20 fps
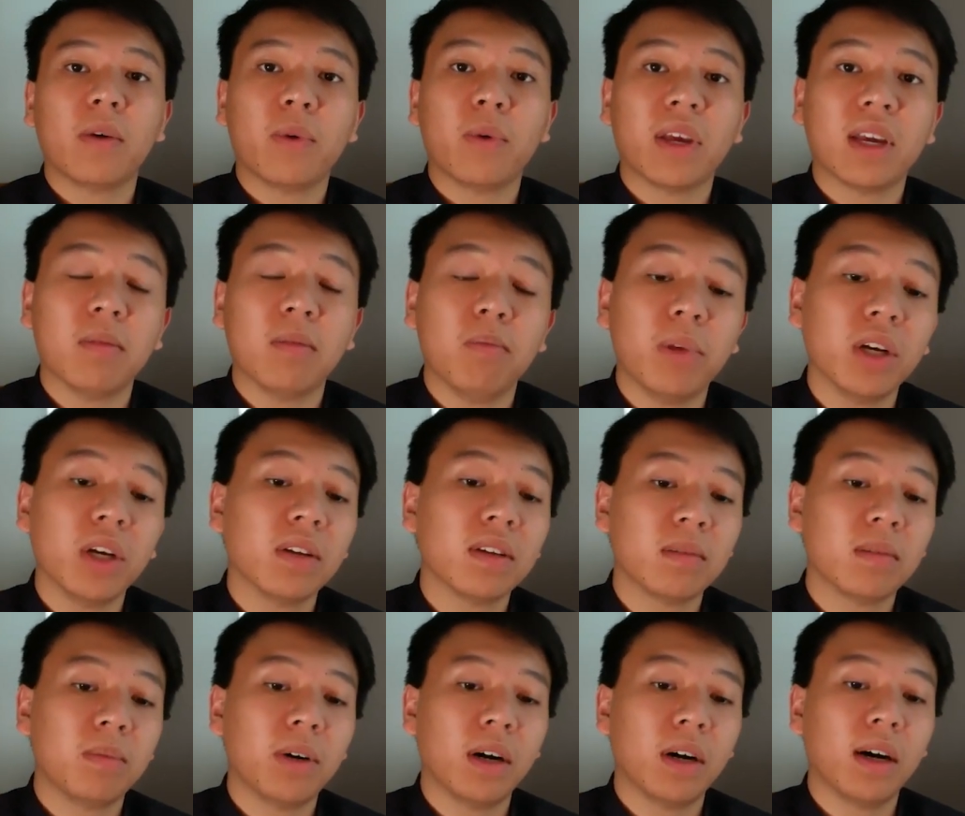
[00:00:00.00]
that we can build
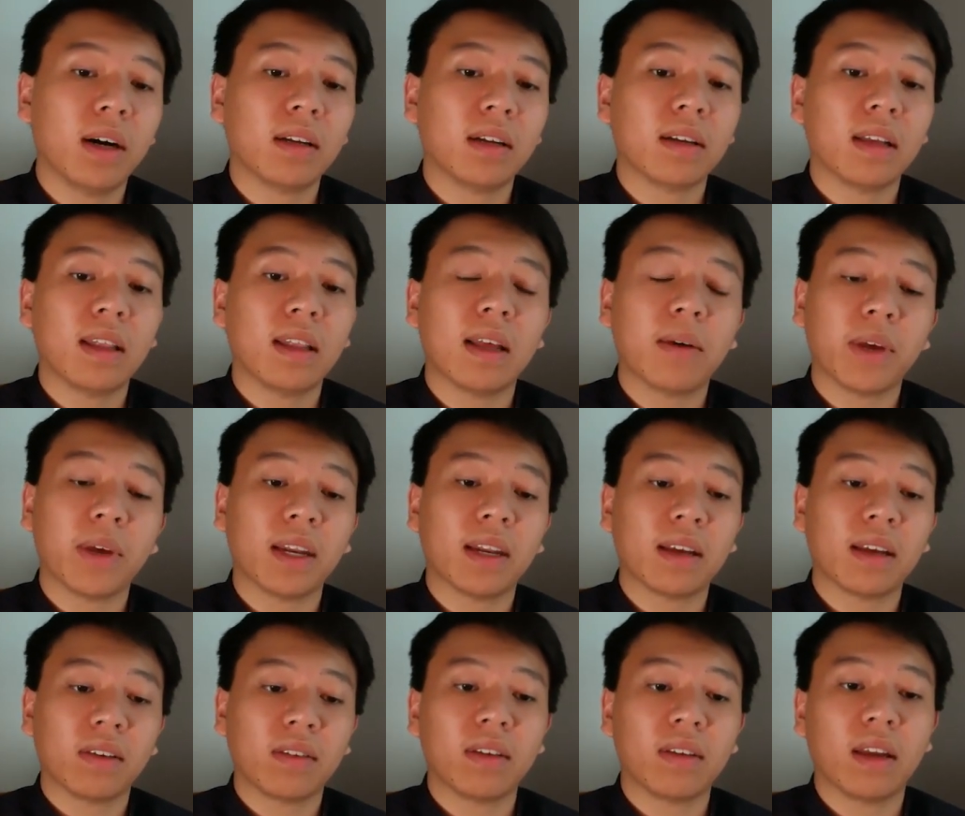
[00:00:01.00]
upon and that we can
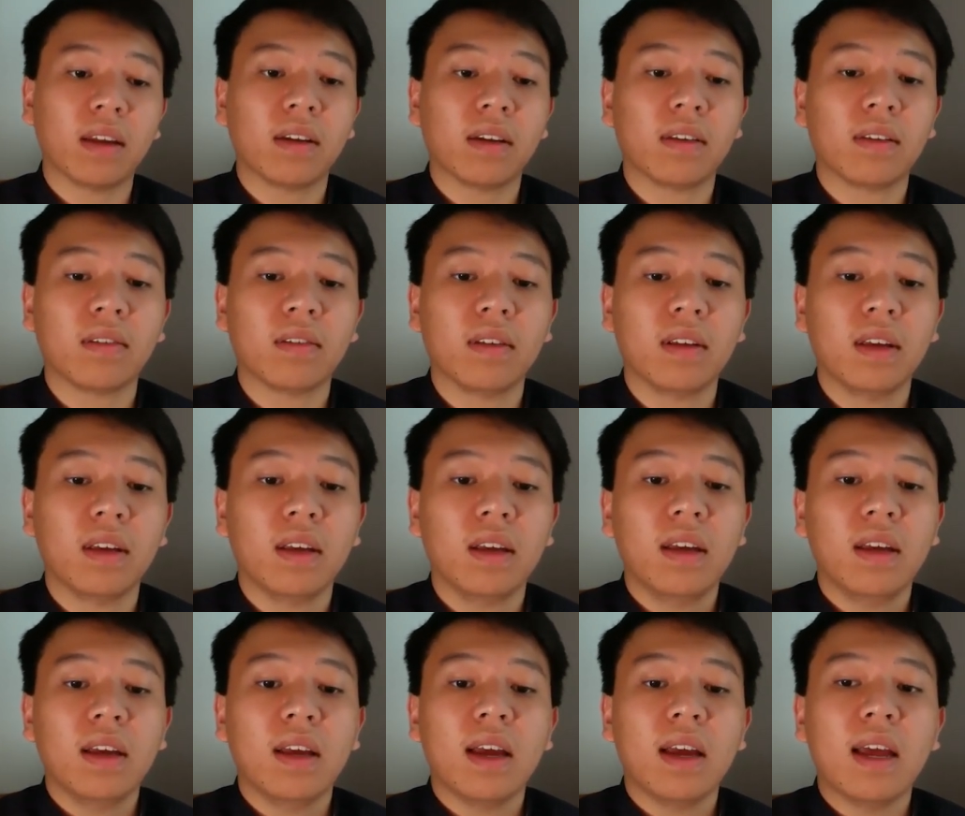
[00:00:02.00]
extend,
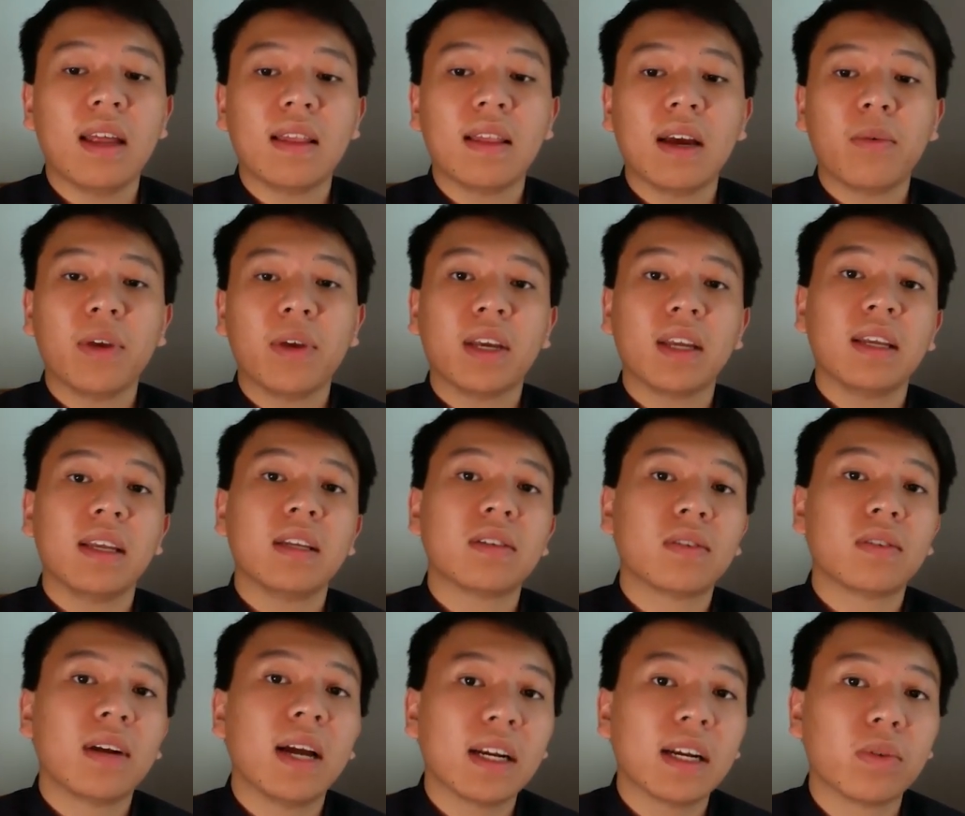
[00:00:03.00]
and that we can
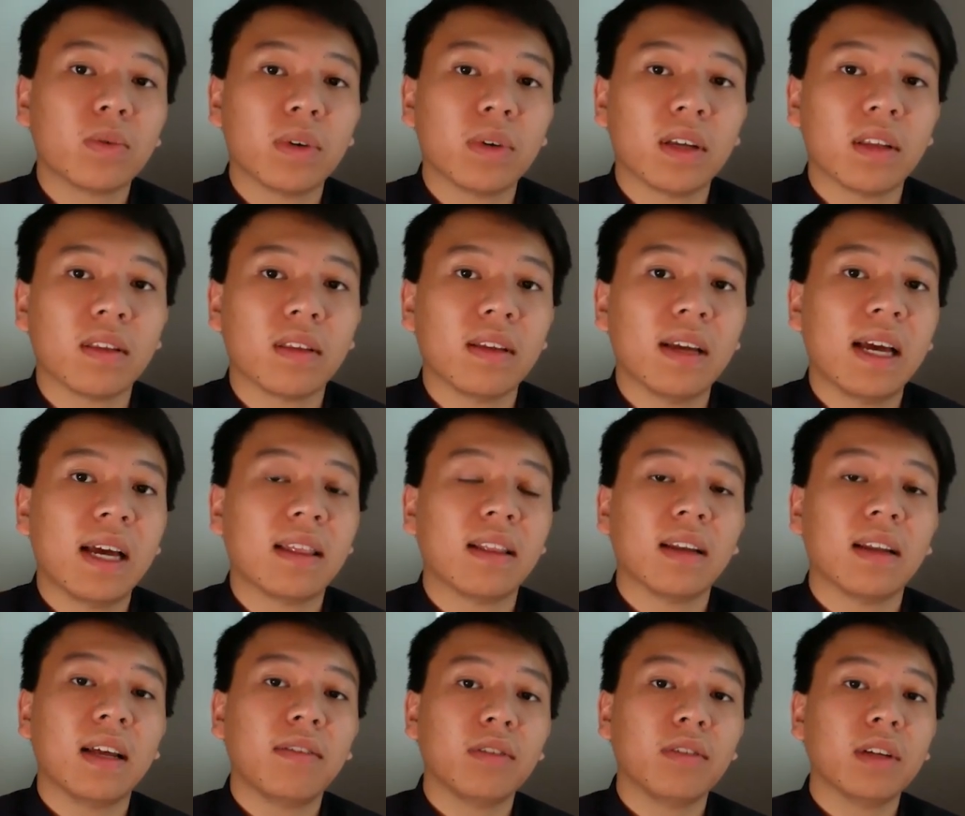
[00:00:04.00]
interact with at the
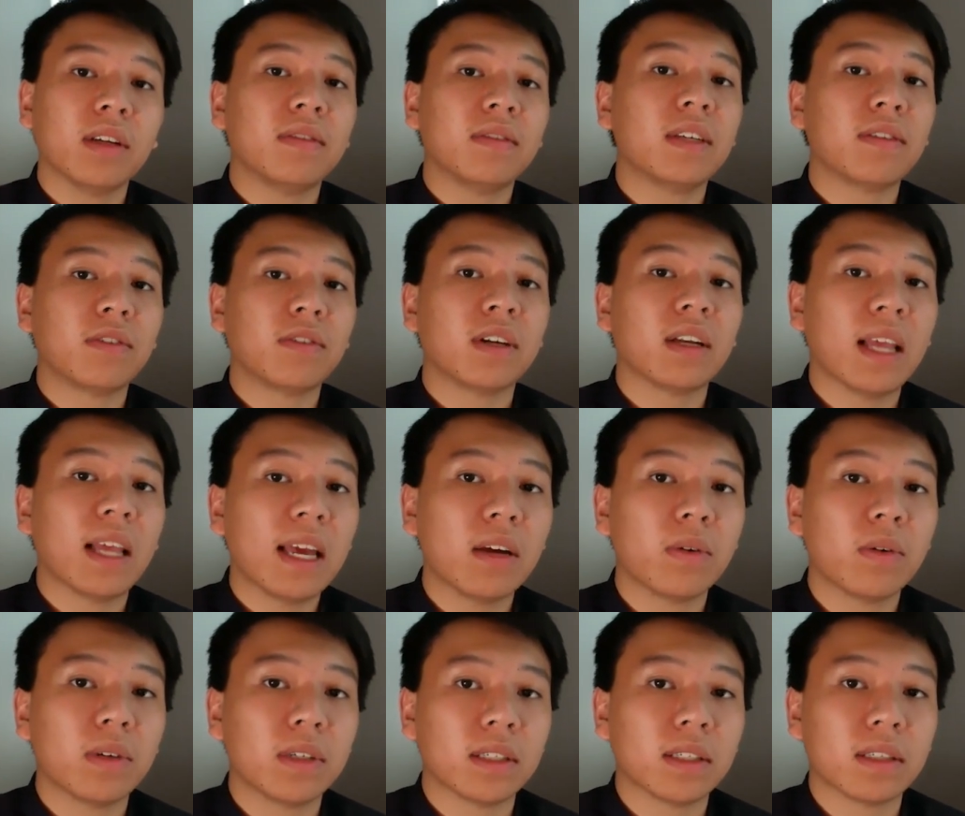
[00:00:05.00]
level of different
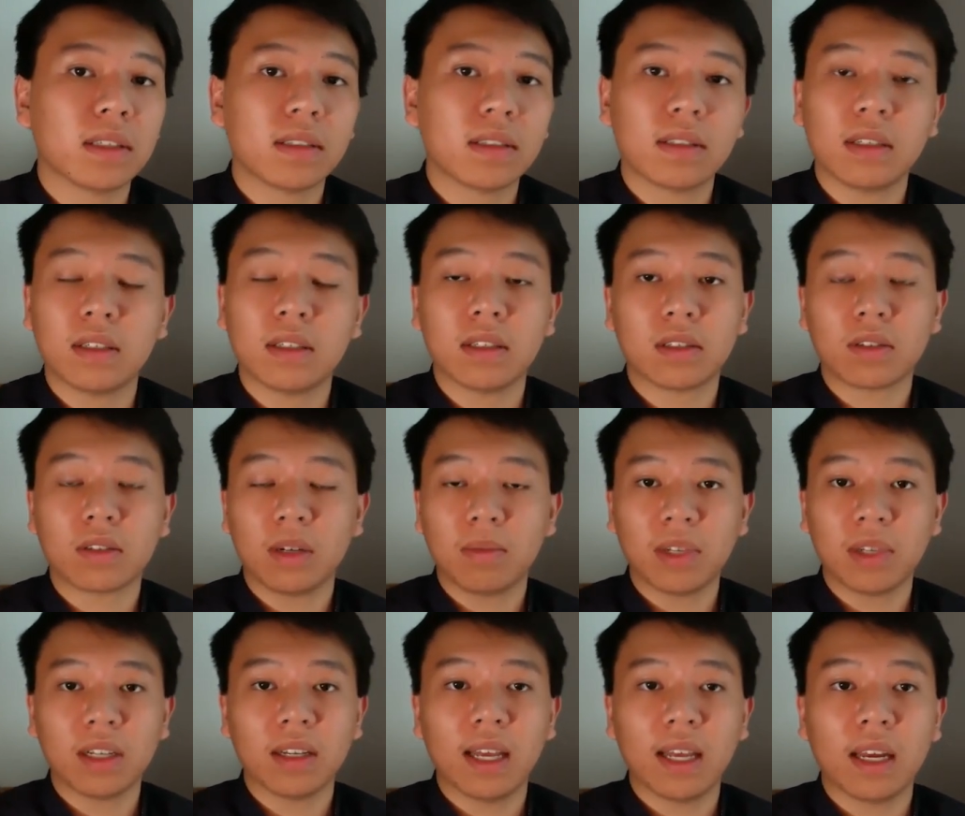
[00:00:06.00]
languages, such as
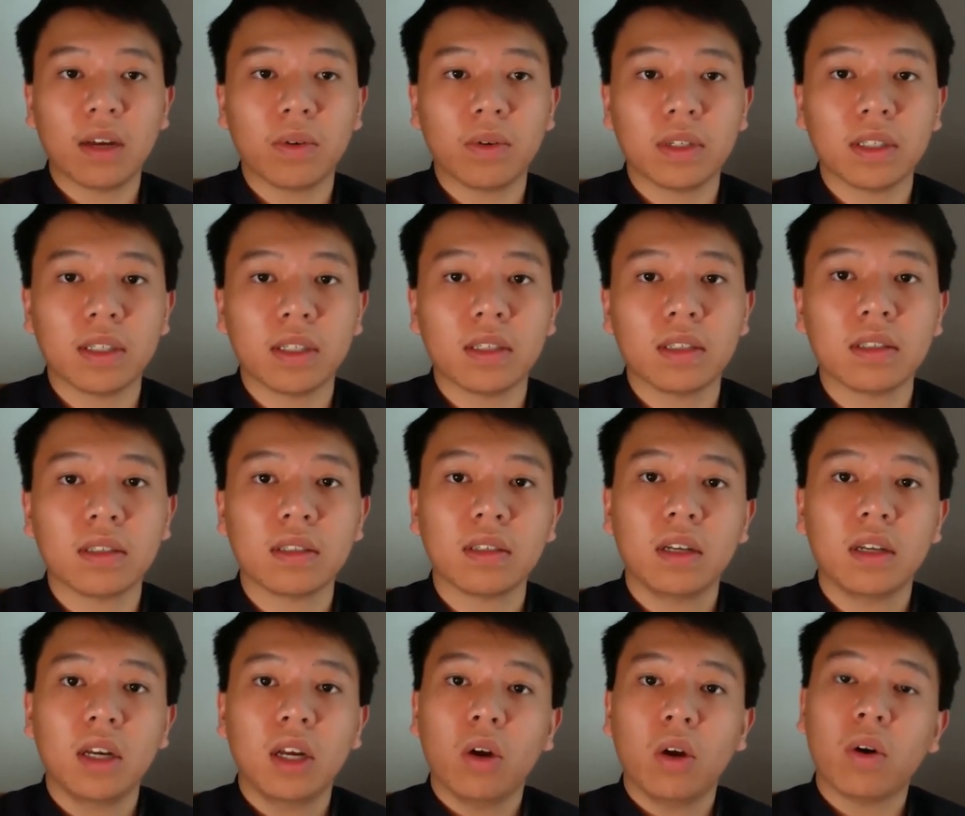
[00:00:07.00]
scripting languages
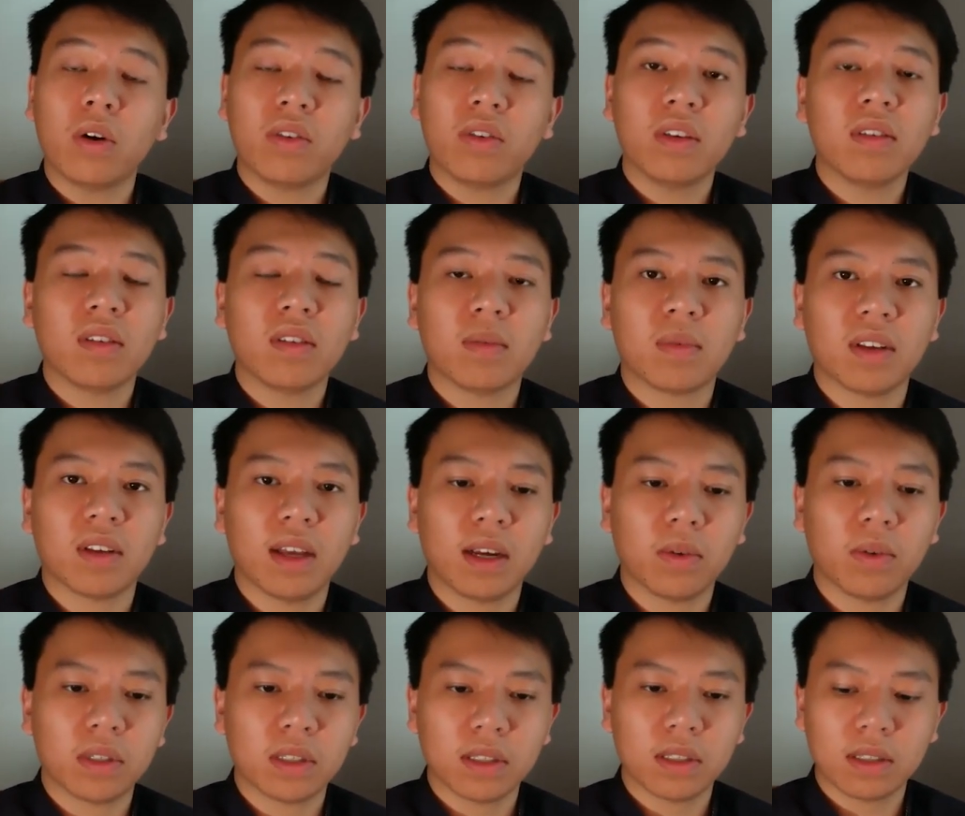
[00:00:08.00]
or systems
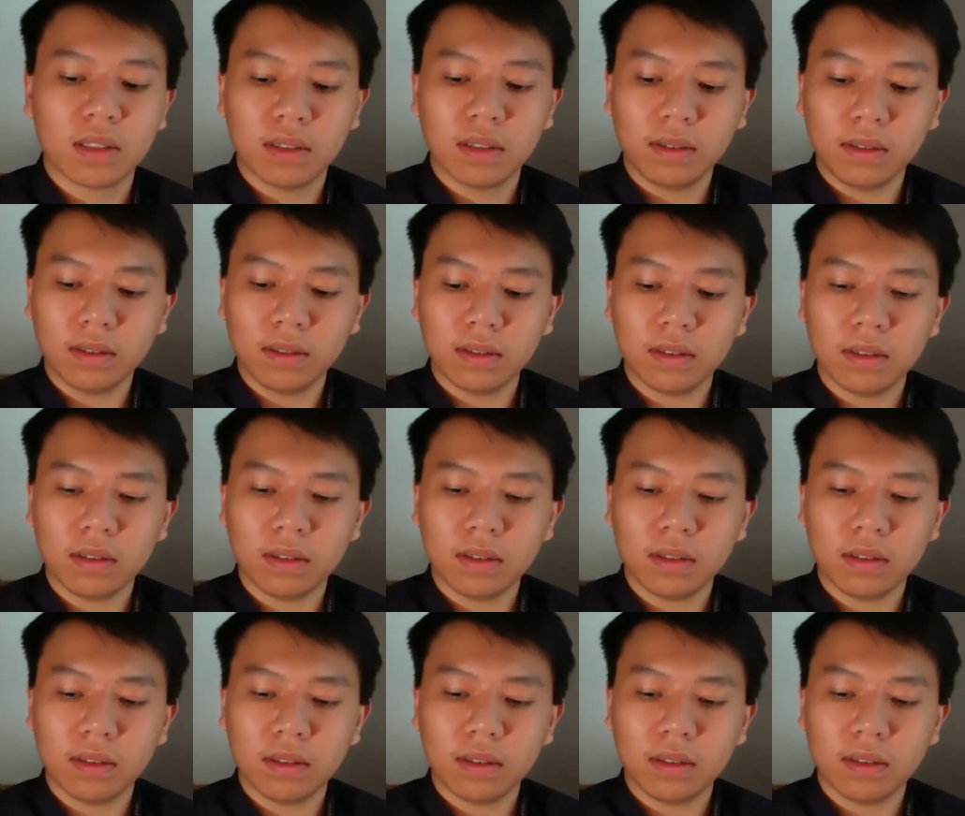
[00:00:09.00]
languages.